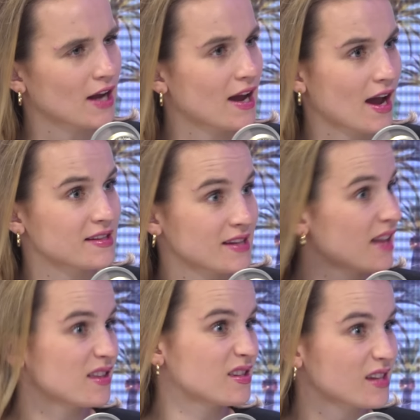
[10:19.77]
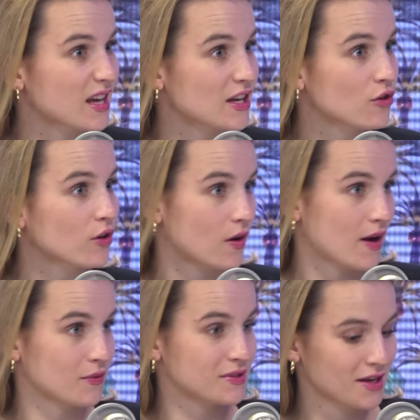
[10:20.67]
I said, this is like a year ago,
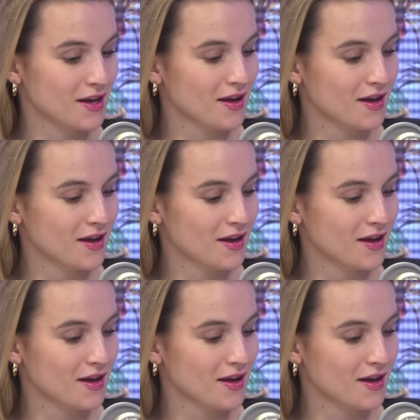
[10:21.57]
I was